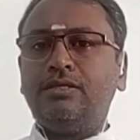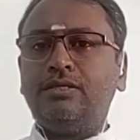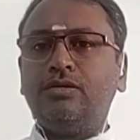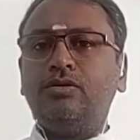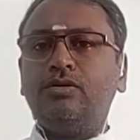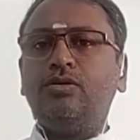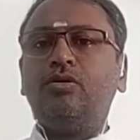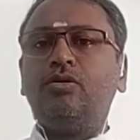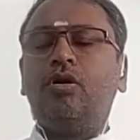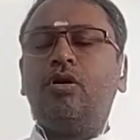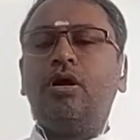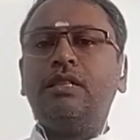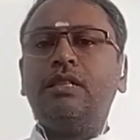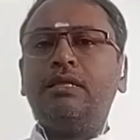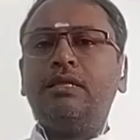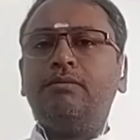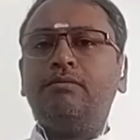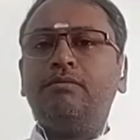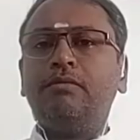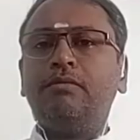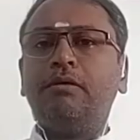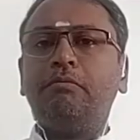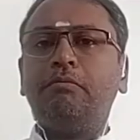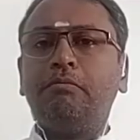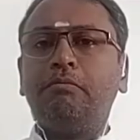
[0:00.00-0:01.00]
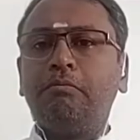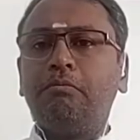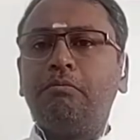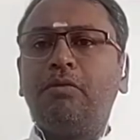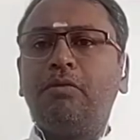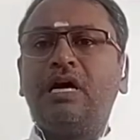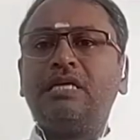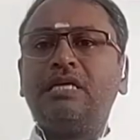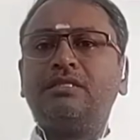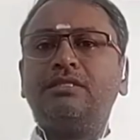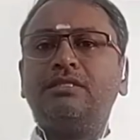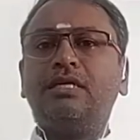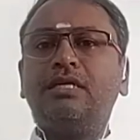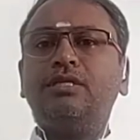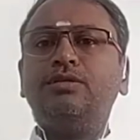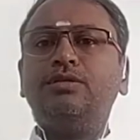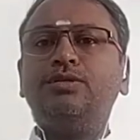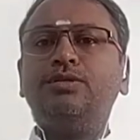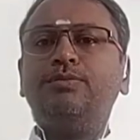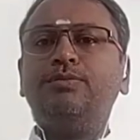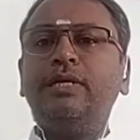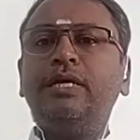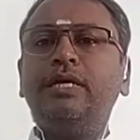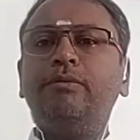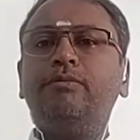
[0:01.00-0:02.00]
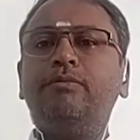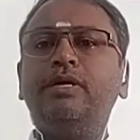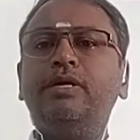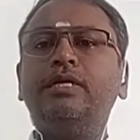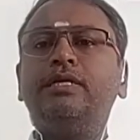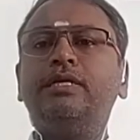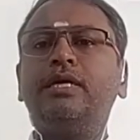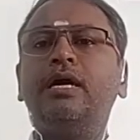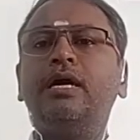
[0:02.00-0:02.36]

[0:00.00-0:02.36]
all the mass that is being built,